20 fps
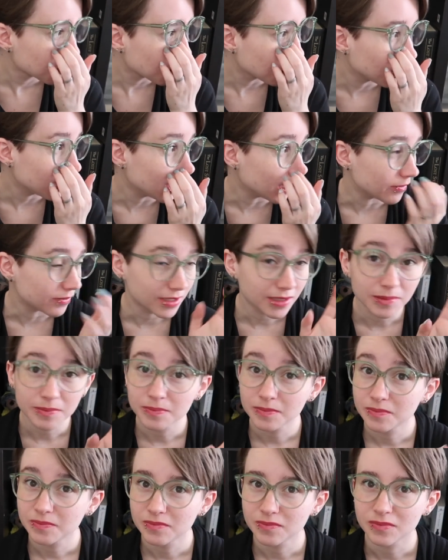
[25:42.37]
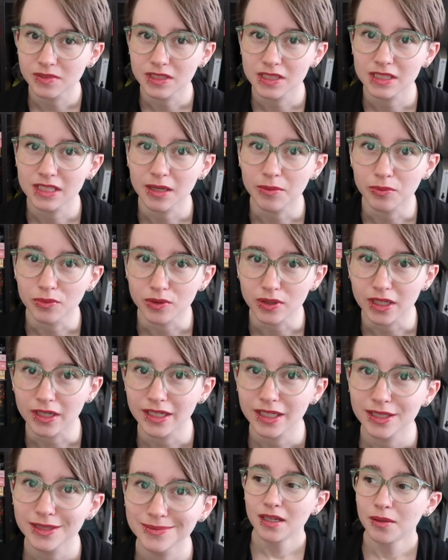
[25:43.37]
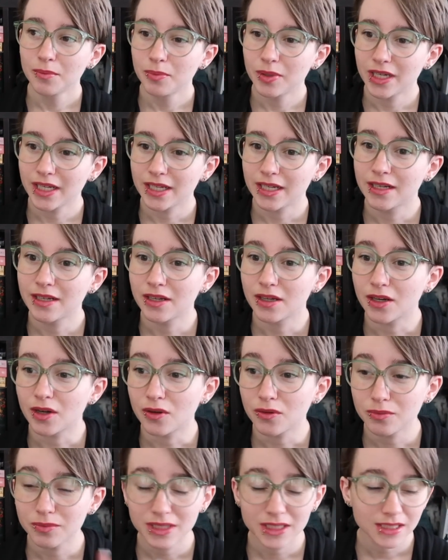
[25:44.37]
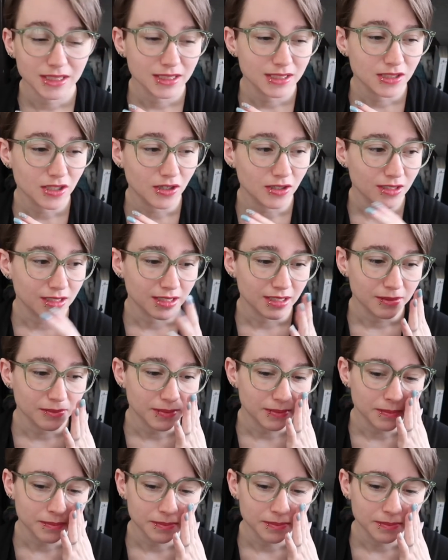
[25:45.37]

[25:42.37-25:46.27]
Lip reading: We love it. It's temporary. But oatmeal is currently